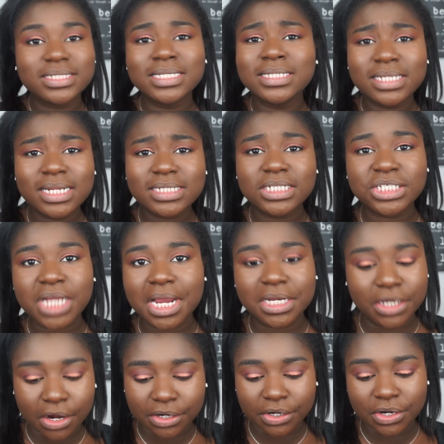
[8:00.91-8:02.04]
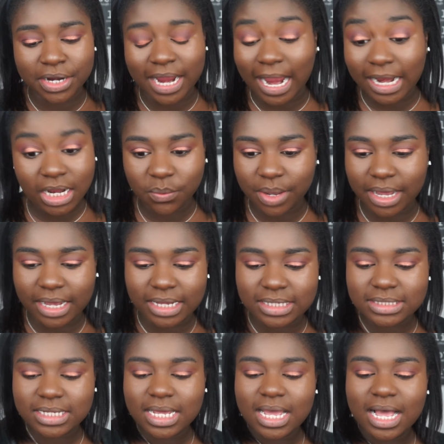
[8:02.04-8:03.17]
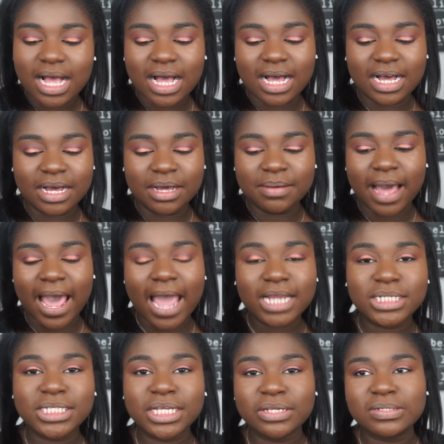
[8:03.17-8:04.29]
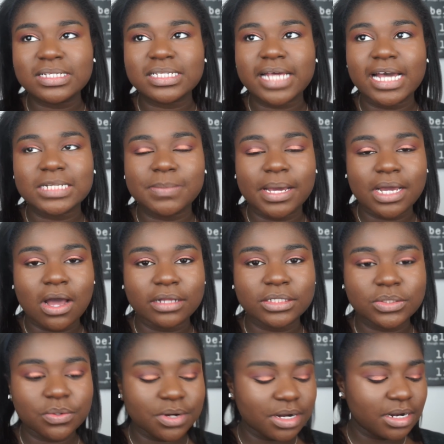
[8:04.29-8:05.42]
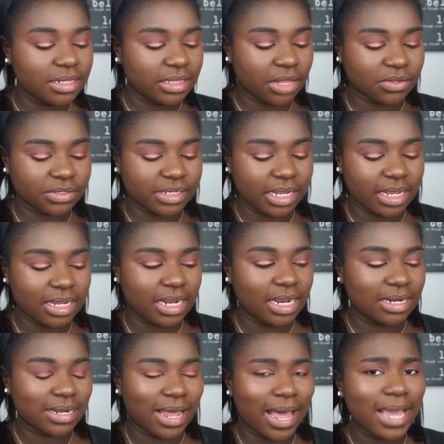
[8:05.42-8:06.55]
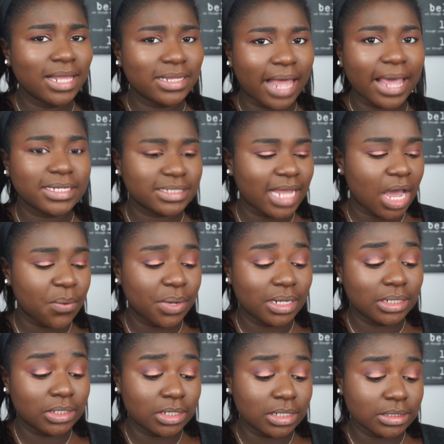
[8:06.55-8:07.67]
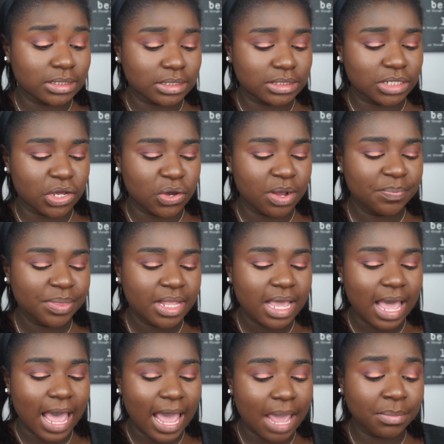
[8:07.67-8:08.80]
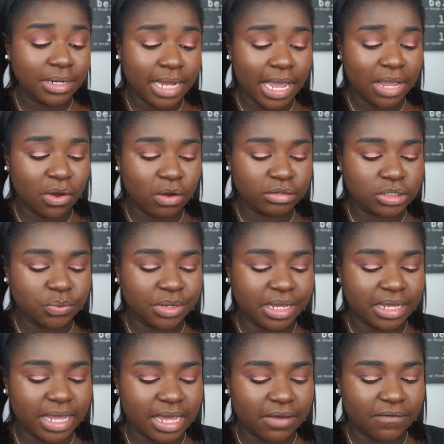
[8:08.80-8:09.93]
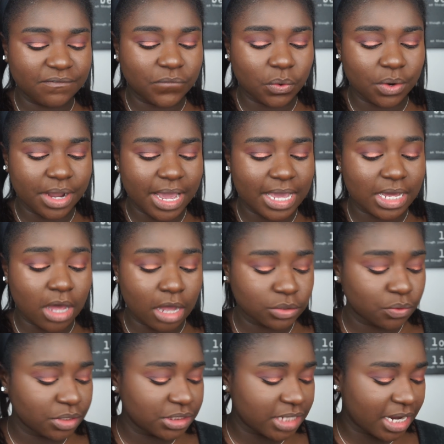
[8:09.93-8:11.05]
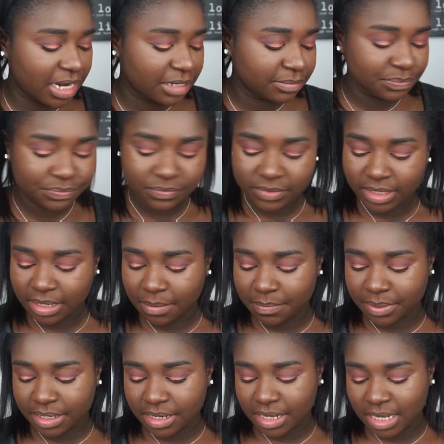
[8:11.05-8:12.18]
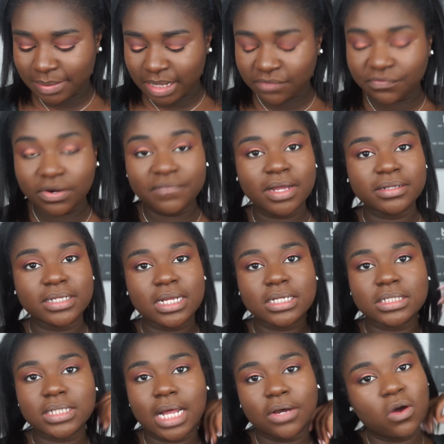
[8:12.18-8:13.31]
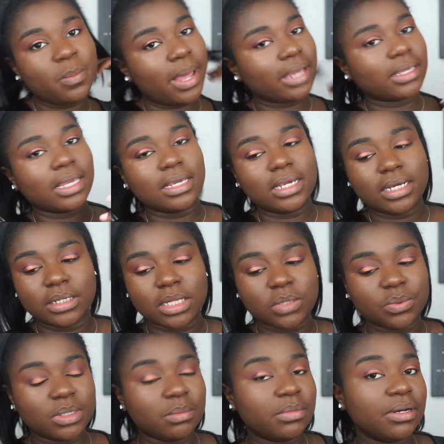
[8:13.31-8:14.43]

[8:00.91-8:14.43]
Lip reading: Since it is a shade darker anyways, I actually used this as my contour the other day and I liked how it looked. So I'm going to hang on to it for a contour shade, but for foundation I'll go back and get another one.